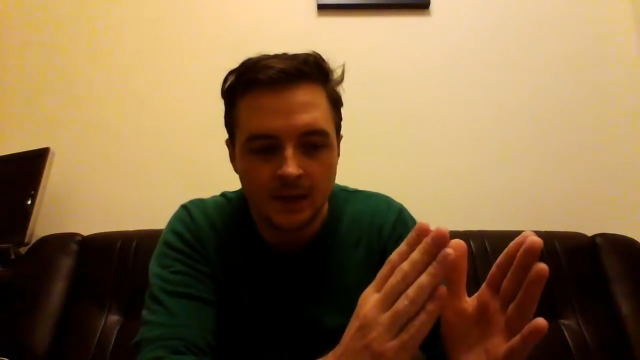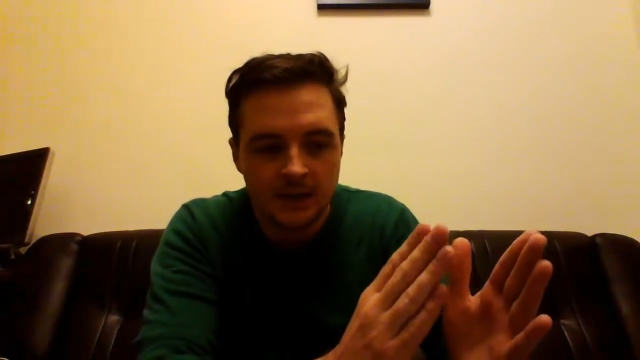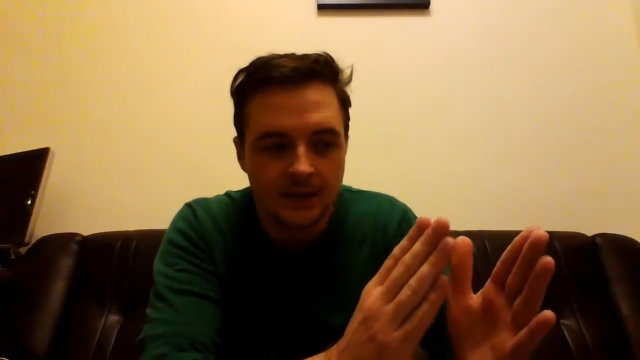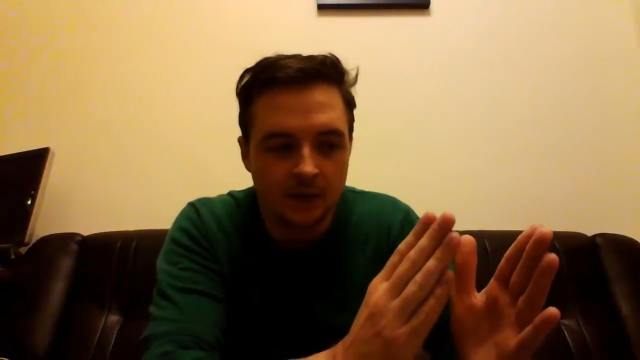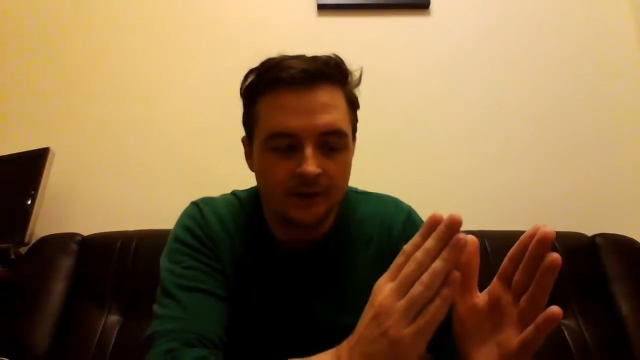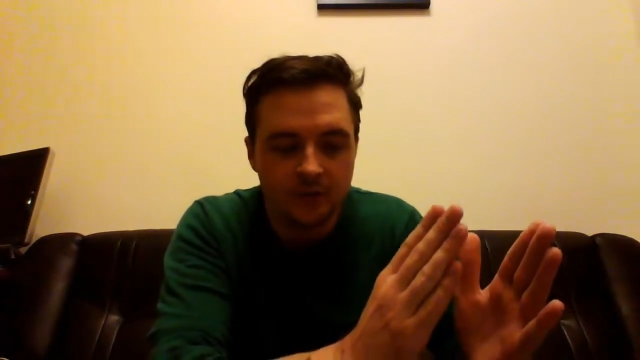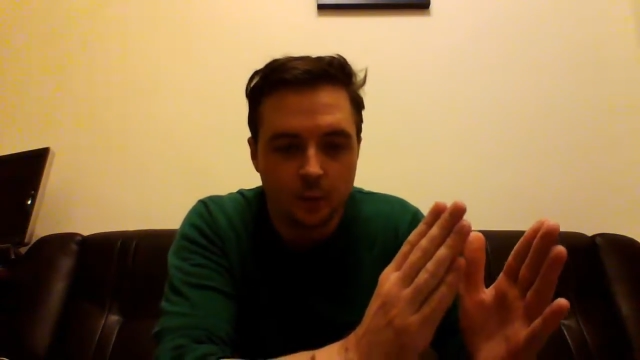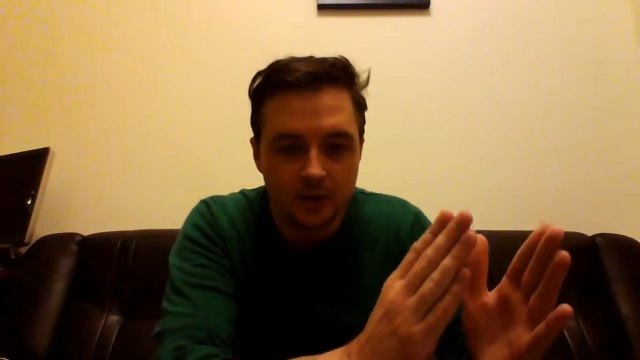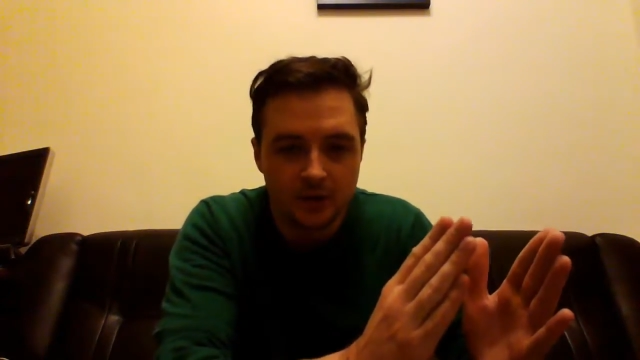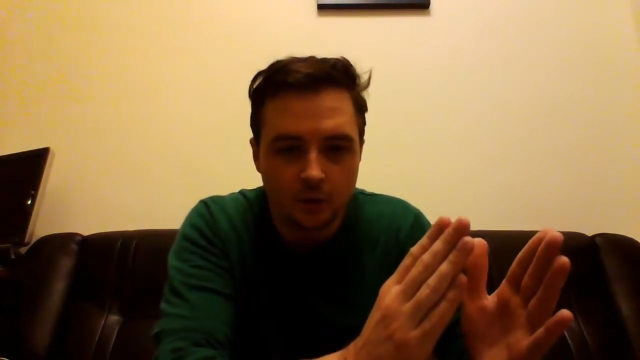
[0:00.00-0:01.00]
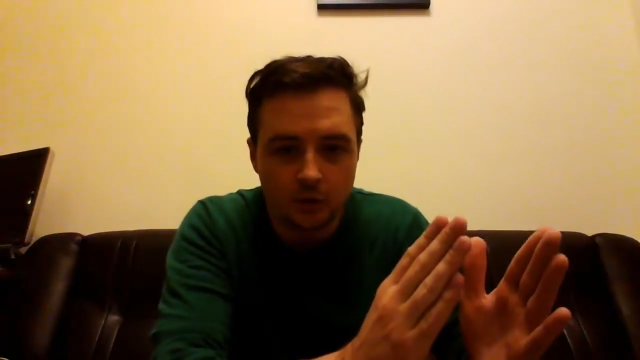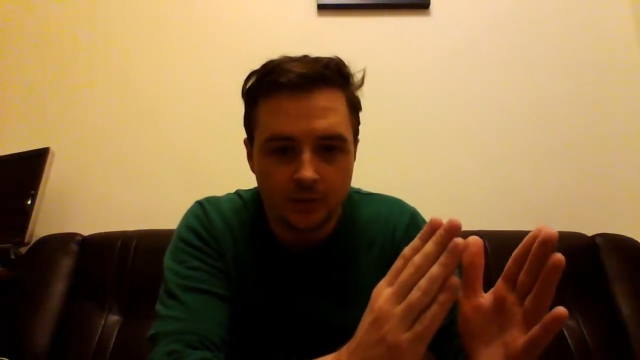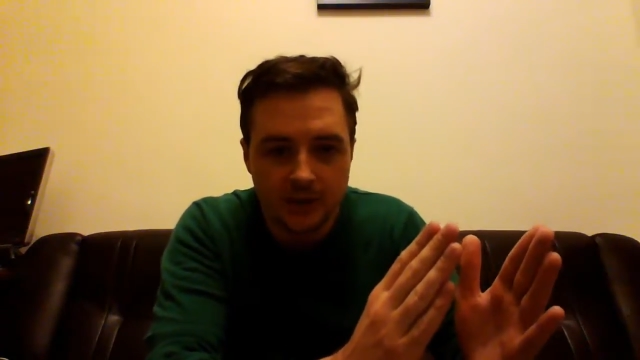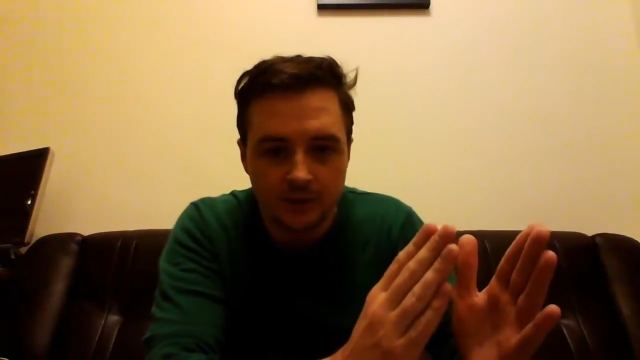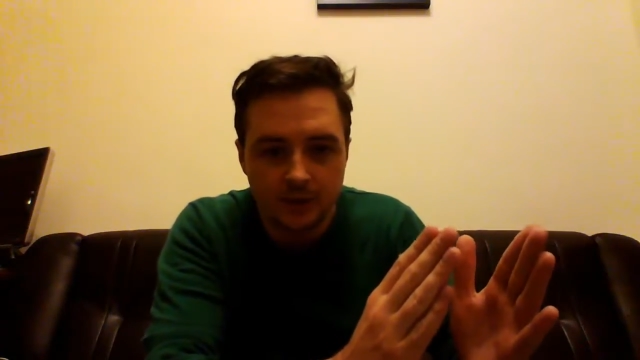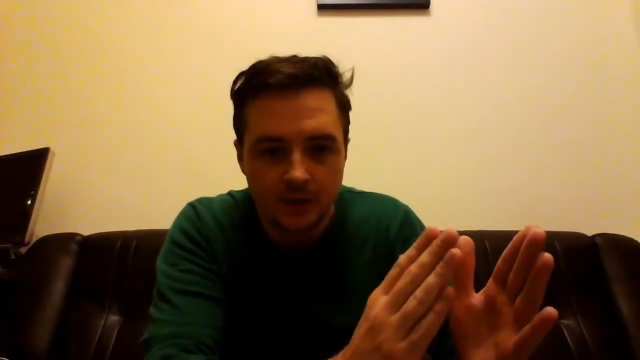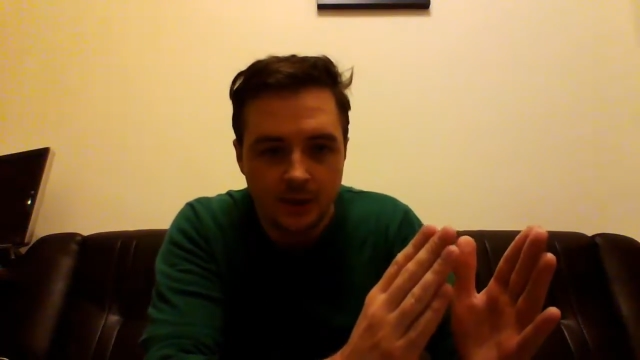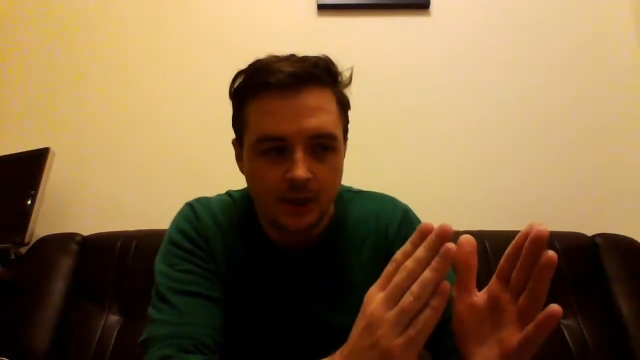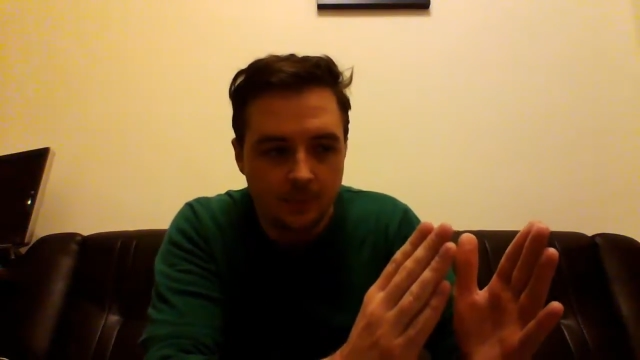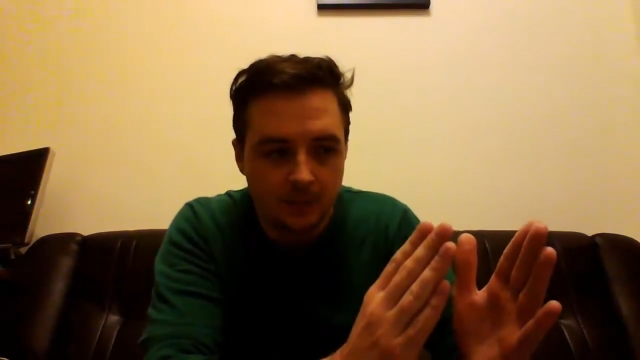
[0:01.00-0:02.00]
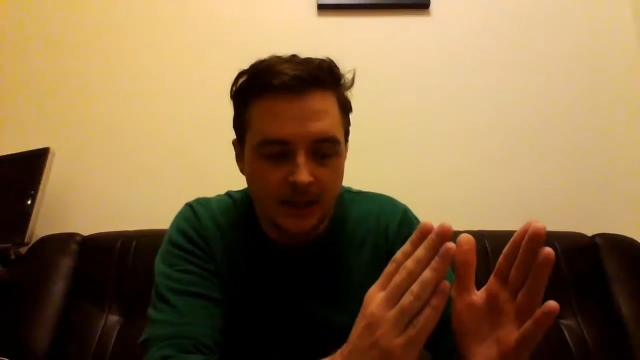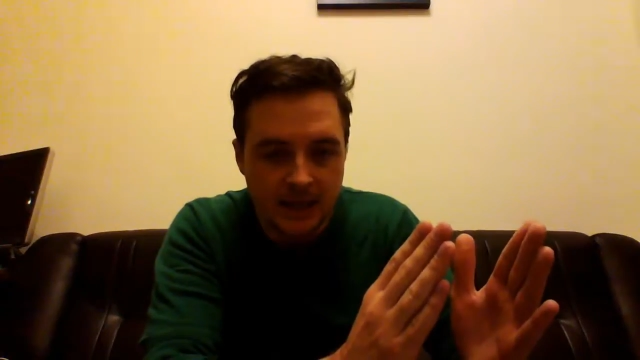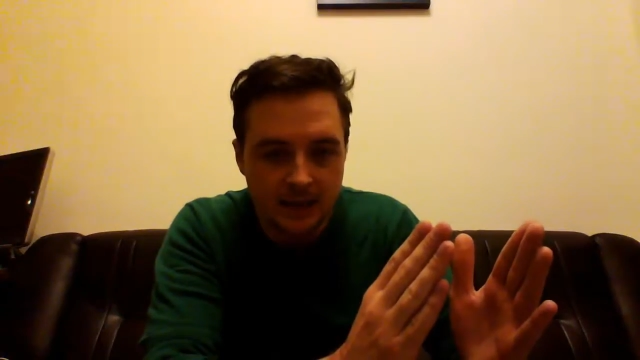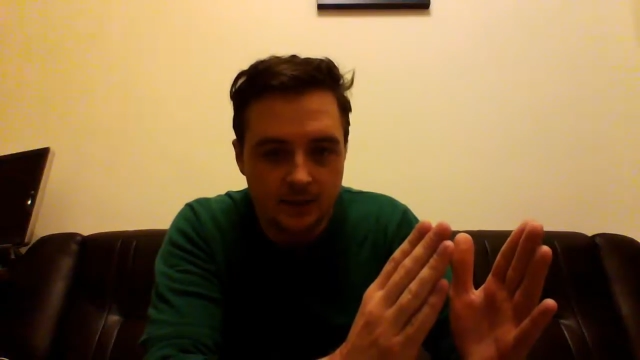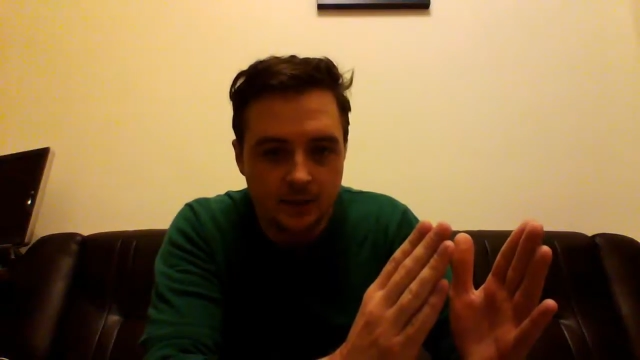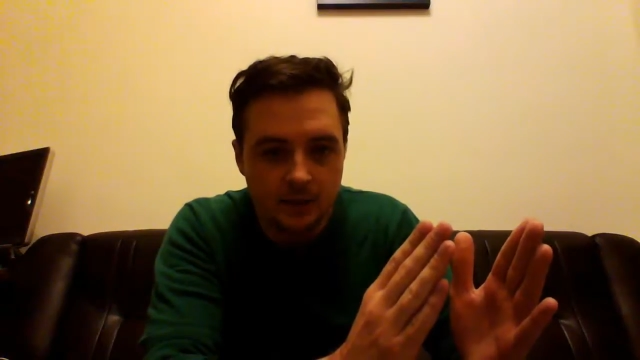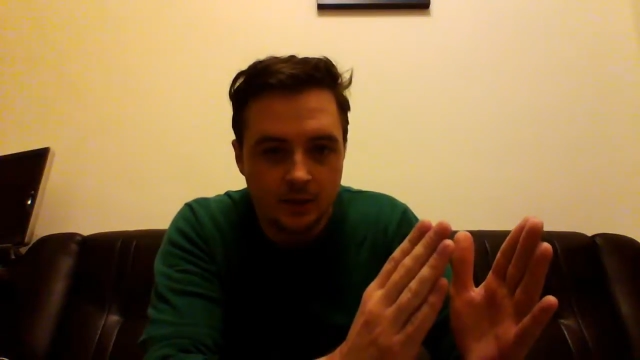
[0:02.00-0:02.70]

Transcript: Now, if you want to talk about a plan